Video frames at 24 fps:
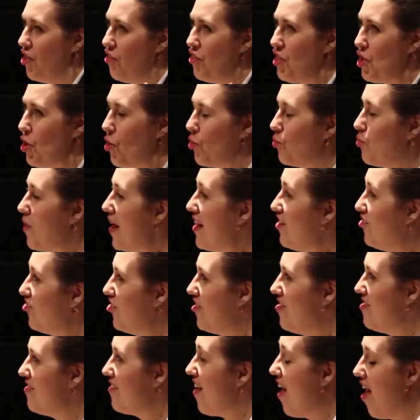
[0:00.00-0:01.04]
The
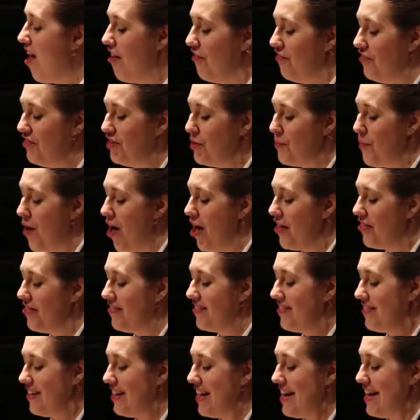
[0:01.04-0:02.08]
Orations of
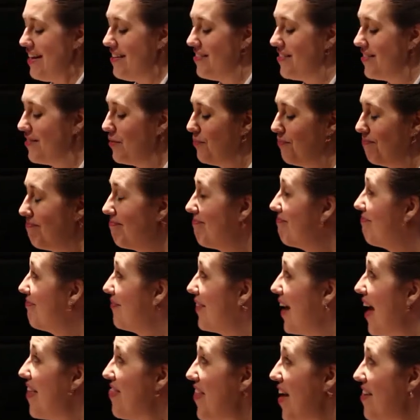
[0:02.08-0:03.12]
Demosthenes.
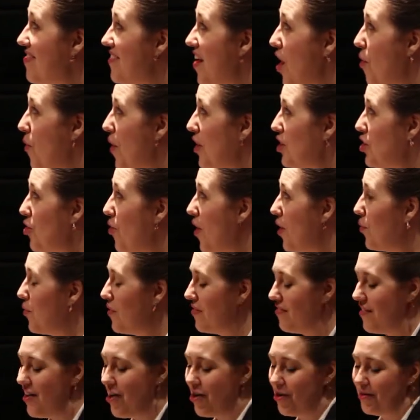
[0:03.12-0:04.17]
And that's how I know I
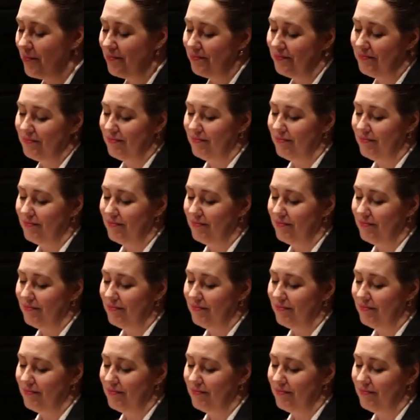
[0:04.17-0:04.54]
was there.